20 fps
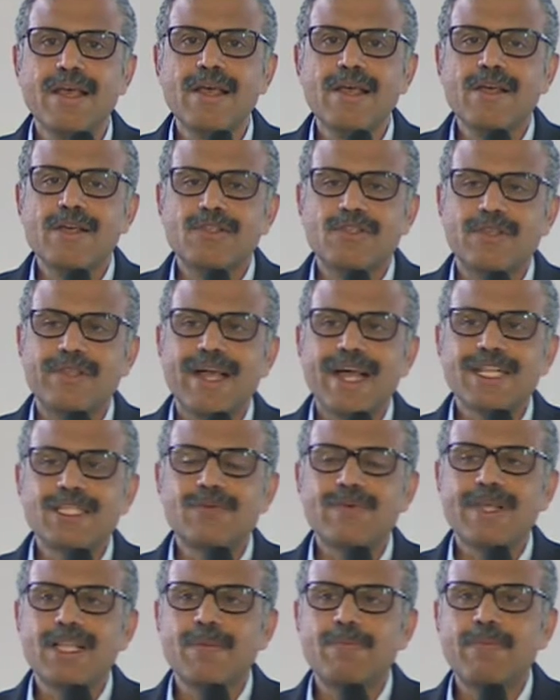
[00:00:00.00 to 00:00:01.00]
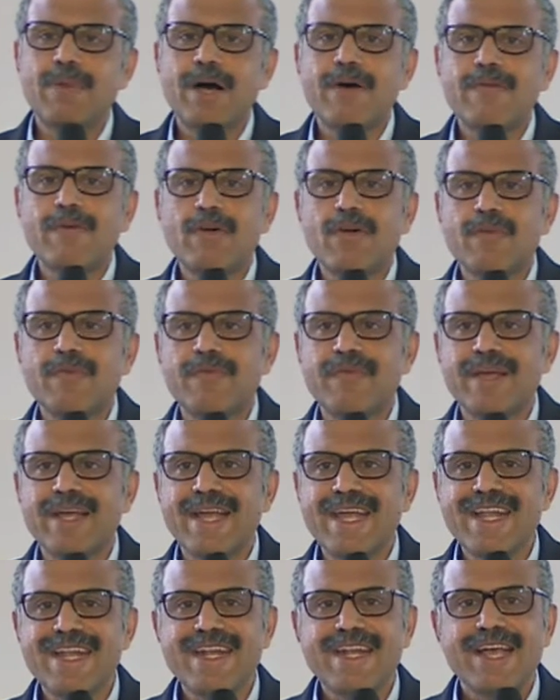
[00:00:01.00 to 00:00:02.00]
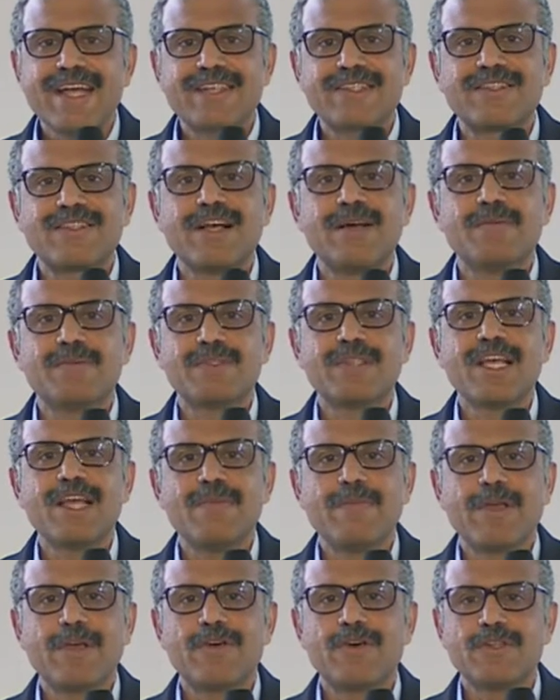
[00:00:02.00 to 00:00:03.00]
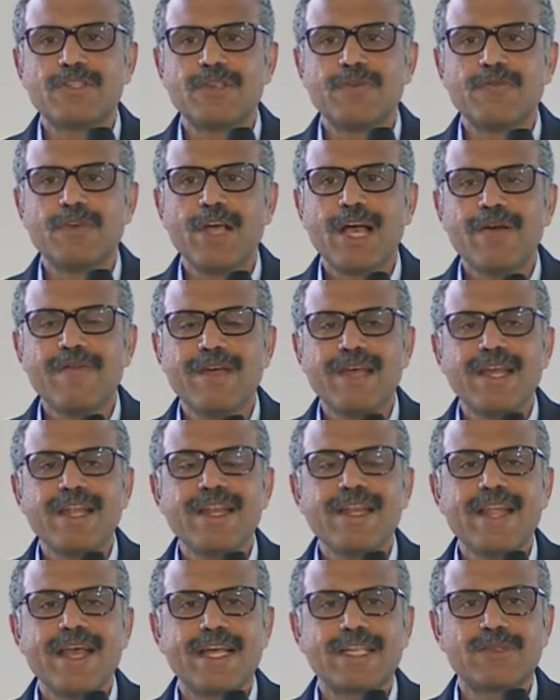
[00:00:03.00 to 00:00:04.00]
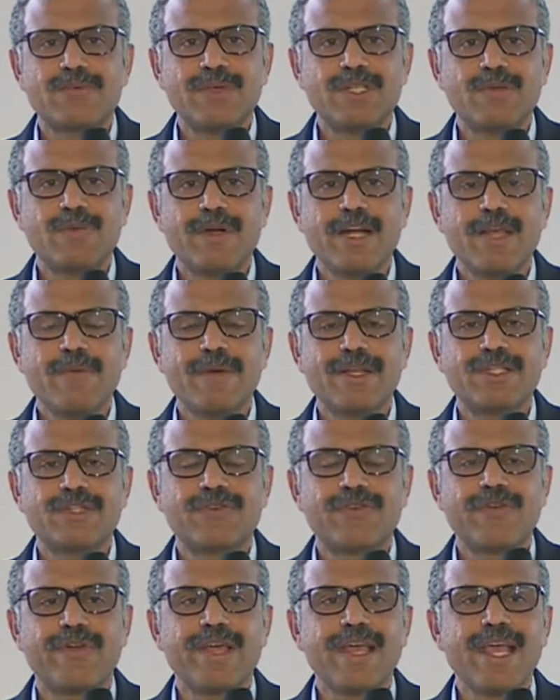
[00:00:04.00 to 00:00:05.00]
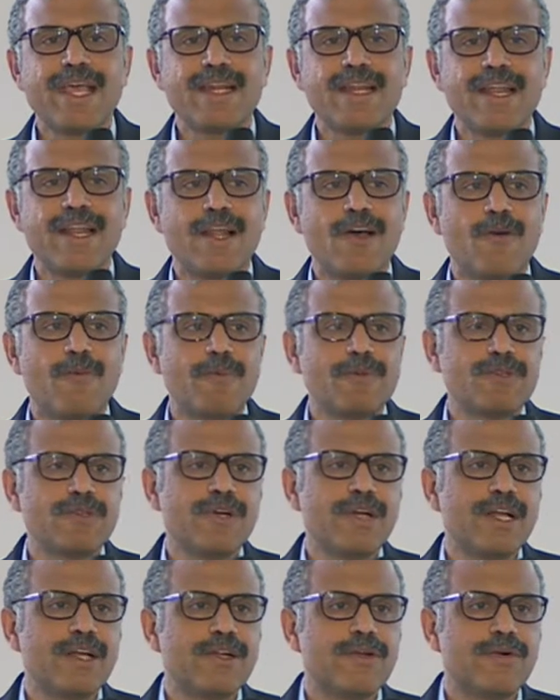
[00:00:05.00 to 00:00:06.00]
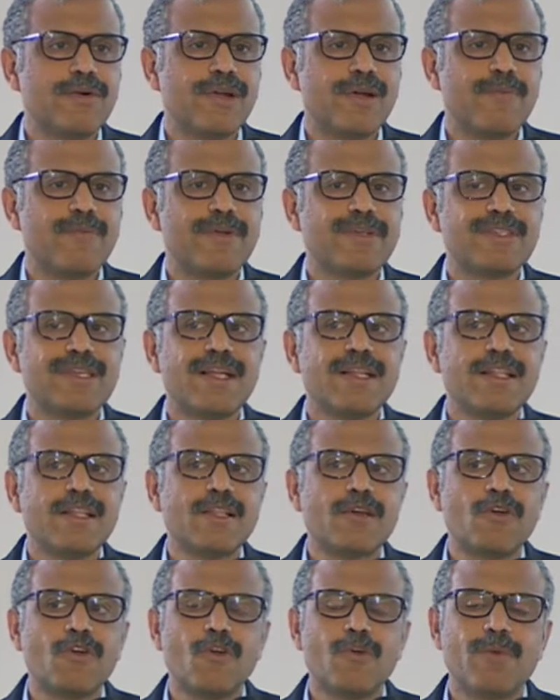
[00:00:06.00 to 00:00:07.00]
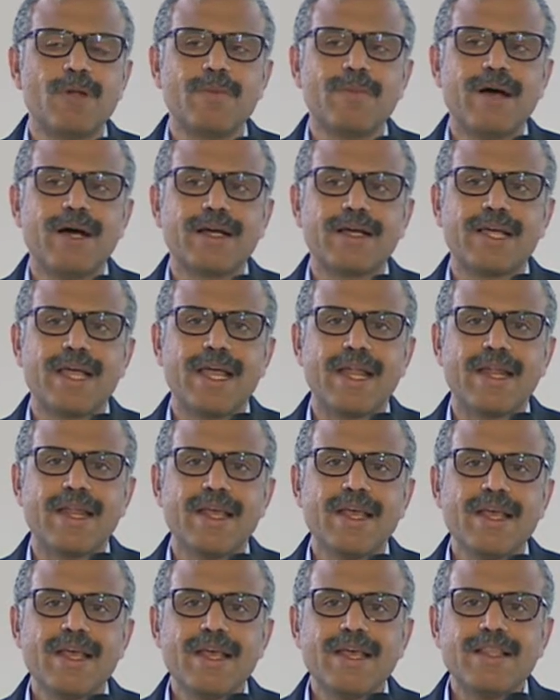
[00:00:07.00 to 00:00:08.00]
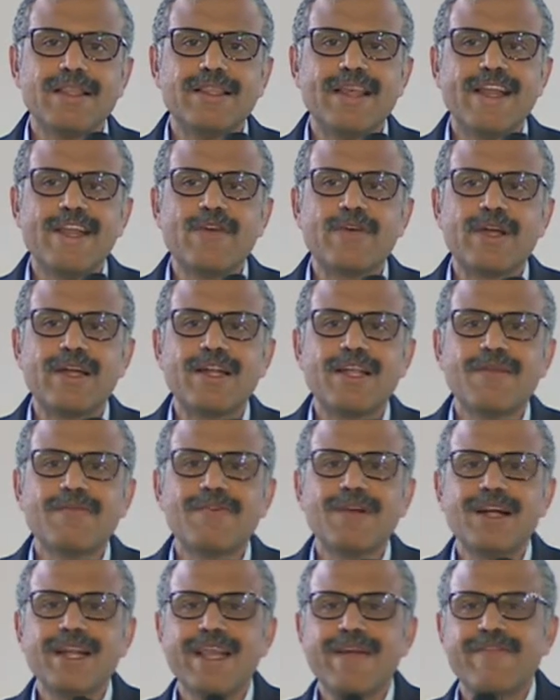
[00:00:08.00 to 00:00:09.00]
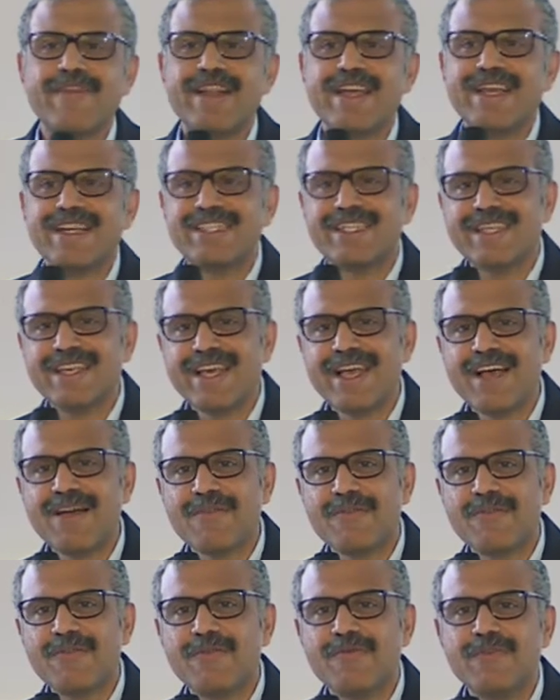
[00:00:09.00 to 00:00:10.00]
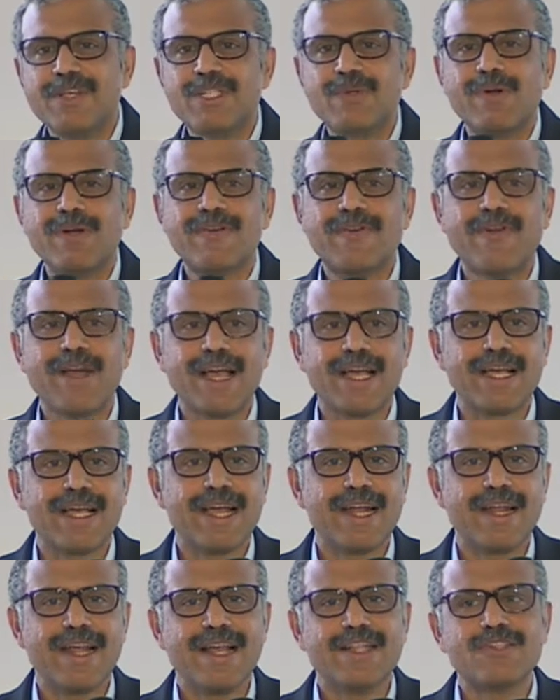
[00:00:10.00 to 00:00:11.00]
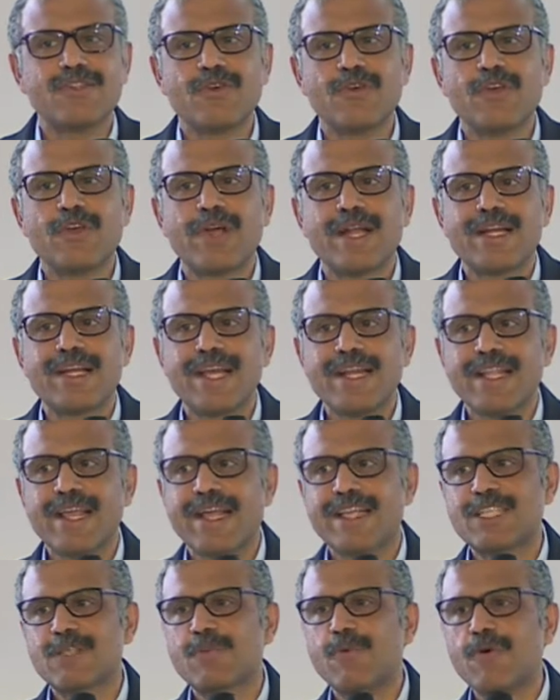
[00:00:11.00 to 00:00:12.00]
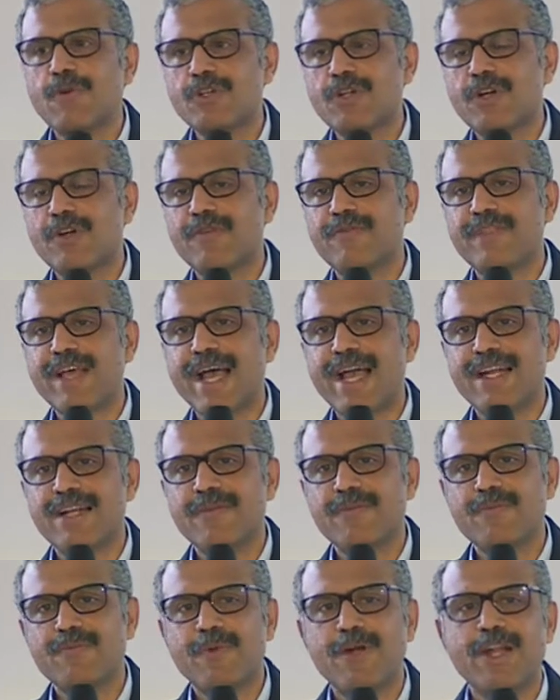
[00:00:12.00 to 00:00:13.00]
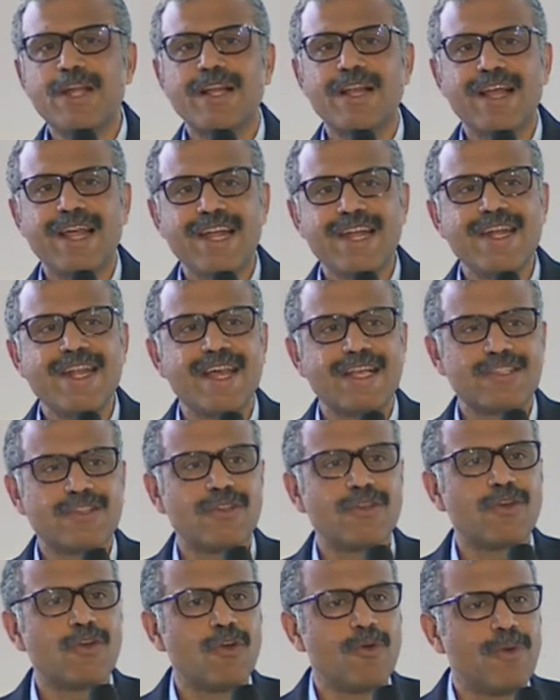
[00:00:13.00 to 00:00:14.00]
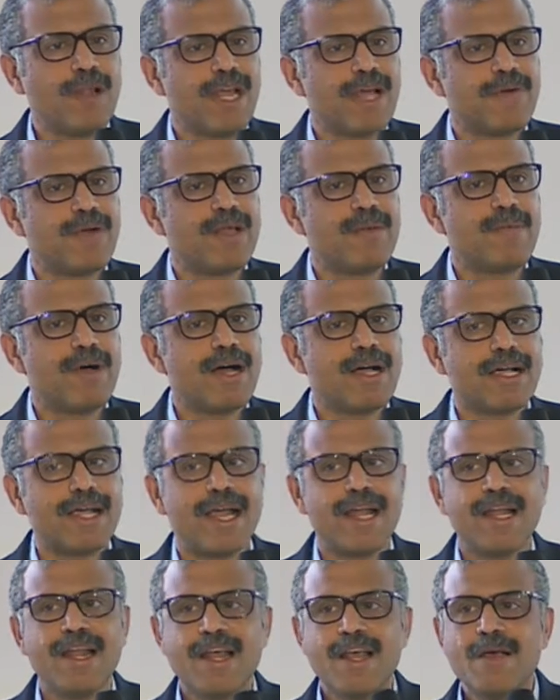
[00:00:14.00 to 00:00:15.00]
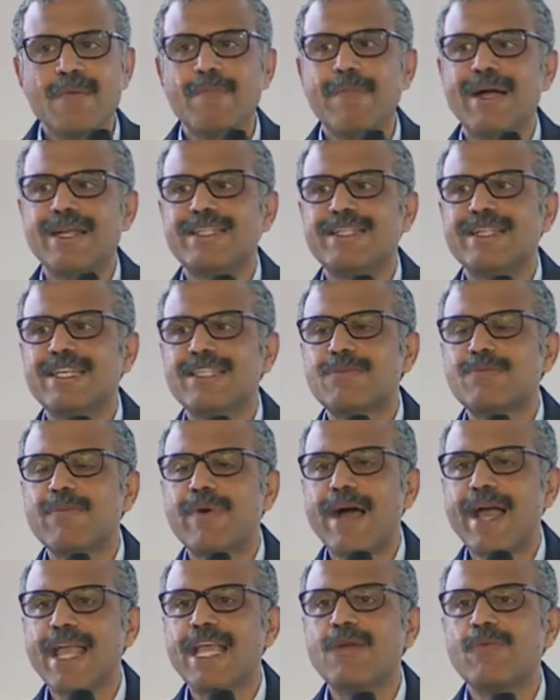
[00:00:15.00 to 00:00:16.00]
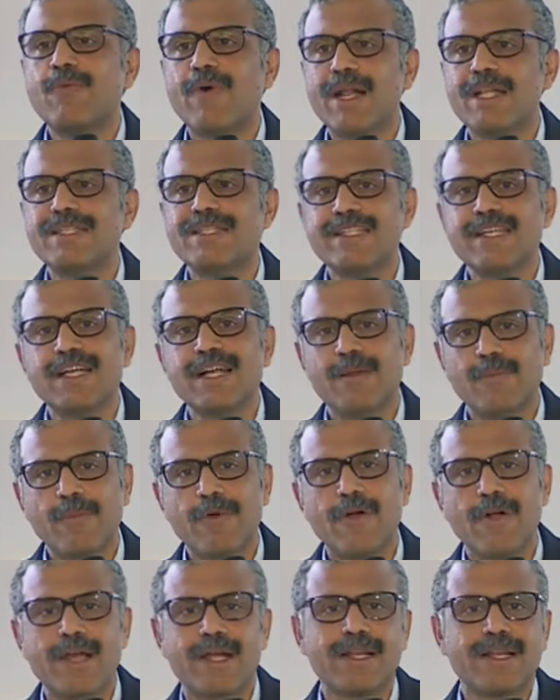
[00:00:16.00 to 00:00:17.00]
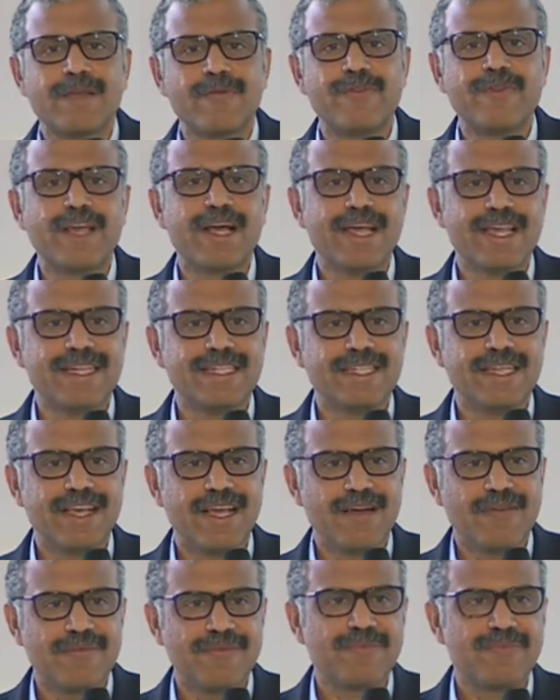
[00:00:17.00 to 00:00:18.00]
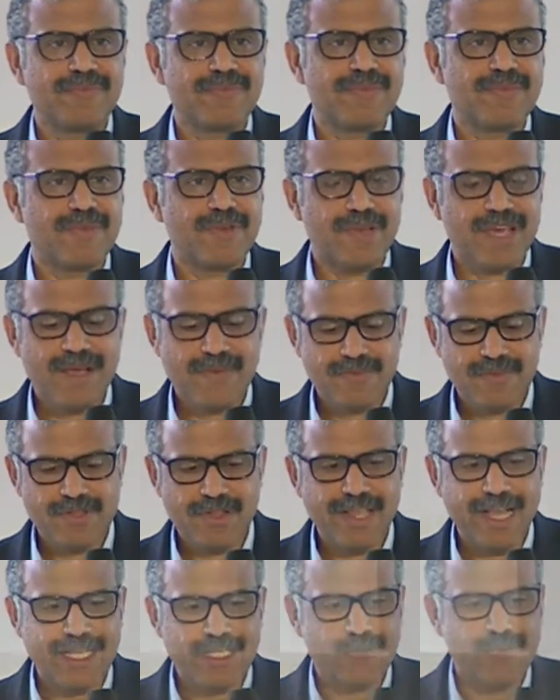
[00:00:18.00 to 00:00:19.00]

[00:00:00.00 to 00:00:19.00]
So that's why the power of index comes in, because if you have an index which pretty much create an opportunity to represent to the global market, then you can definitely have an ETF which will track it. And so you can get the exposure of that particular index of the global equity market by just buying one single product via ETF. Okay? So that's